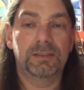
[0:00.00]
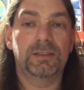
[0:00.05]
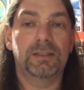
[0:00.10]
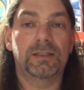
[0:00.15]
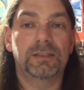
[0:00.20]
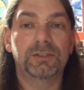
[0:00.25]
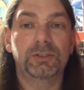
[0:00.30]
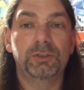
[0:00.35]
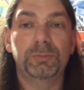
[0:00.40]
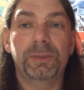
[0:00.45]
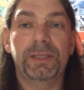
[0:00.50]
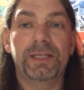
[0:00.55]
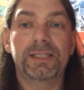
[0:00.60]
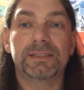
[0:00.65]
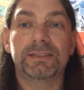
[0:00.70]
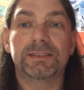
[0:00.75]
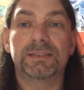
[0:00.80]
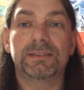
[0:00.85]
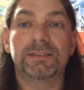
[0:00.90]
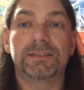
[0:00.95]
All new
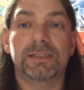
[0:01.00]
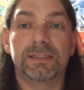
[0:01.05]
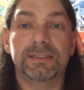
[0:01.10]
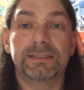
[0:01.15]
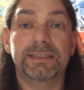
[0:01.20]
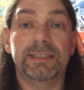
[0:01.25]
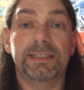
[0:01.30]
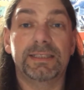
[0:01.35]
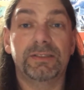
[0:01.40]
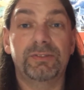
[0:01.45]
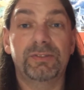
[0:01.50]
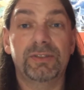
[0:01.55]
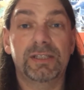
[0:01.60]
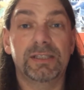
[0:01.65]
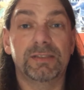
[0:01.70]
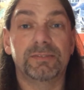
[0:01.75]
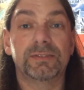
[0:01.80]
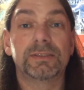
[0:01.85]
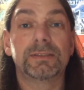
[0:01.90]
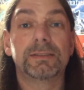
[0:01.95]
bands in
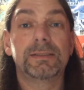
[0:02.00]
1985.